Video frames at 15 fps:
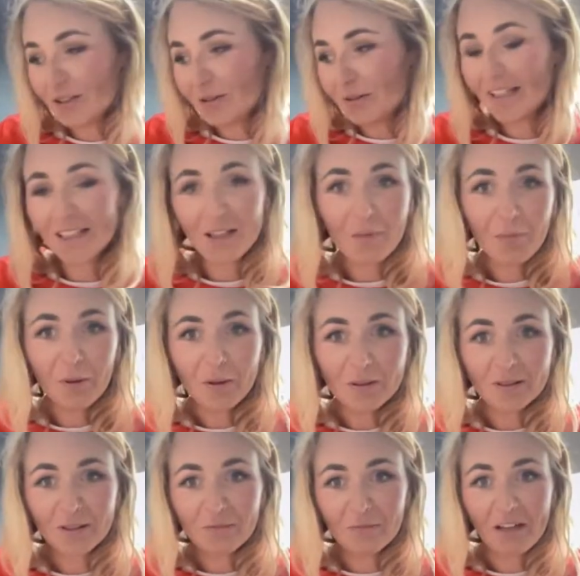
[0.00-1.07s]
quickly
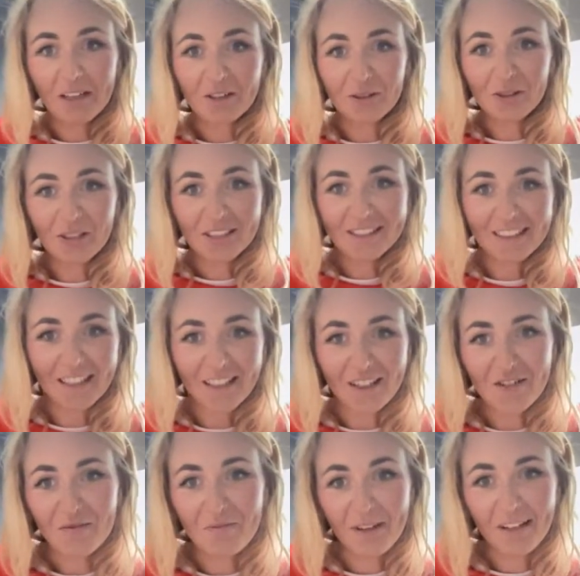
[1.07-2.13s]
pull some extra shit together
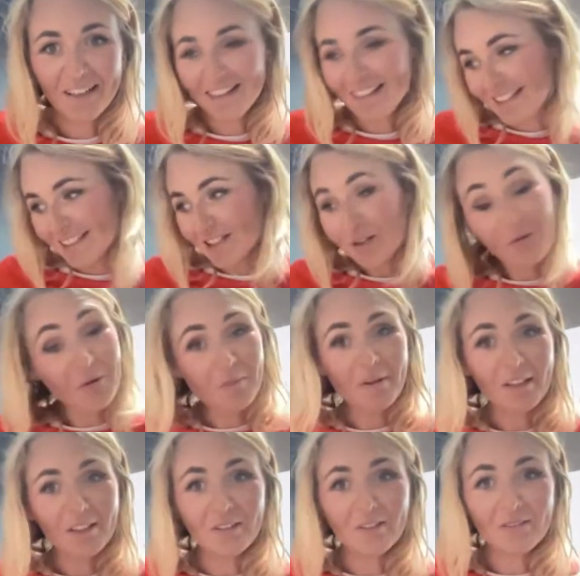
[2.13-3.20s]
to make this into a
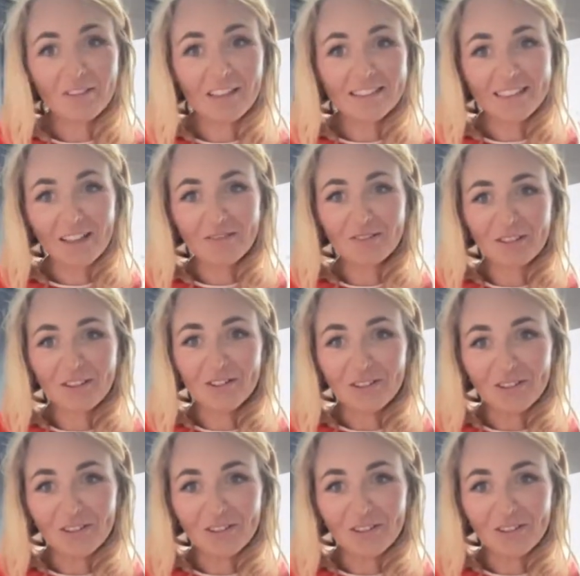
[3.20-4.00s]
meal that sounds good.